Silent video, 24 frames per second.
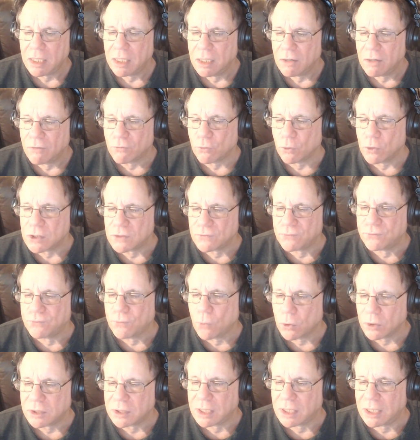for his
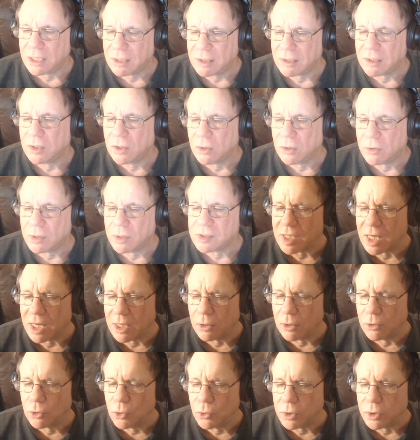14th year, as I
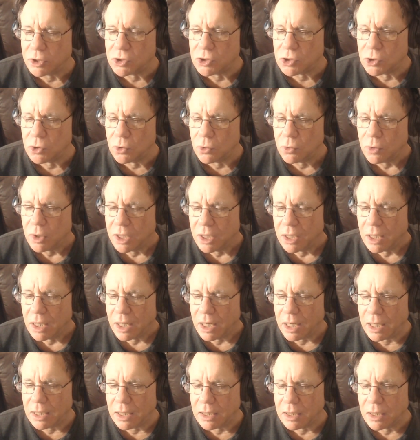alluded to. And
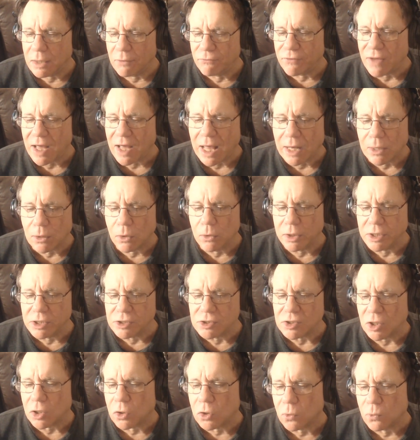Votto is a
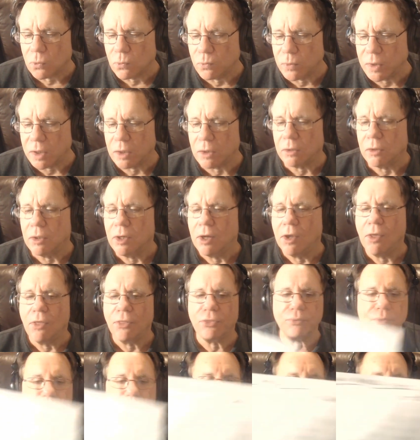career
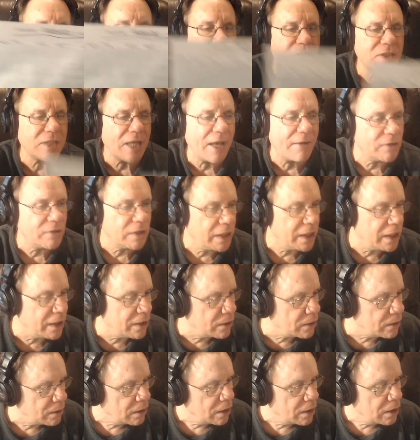.307 hitter,
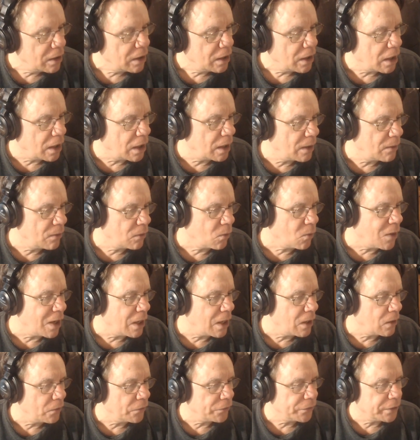while
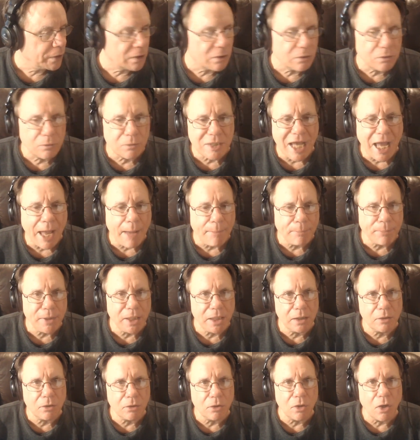topping
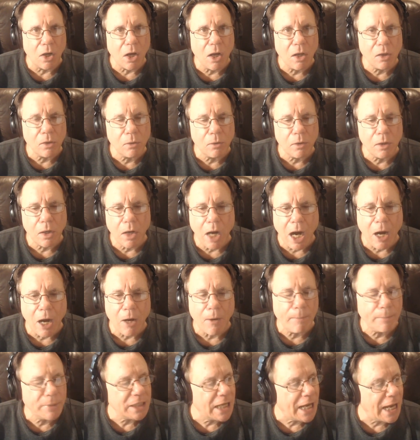100
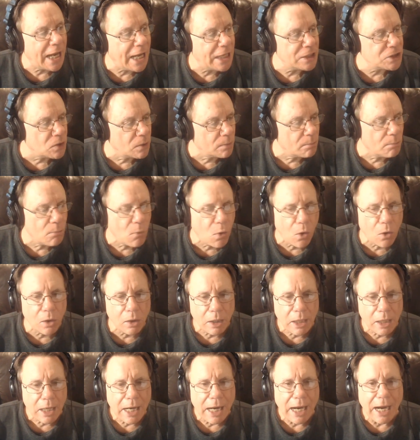RBIs or more
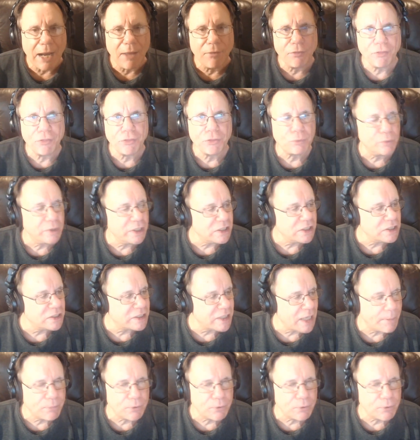on 3 separate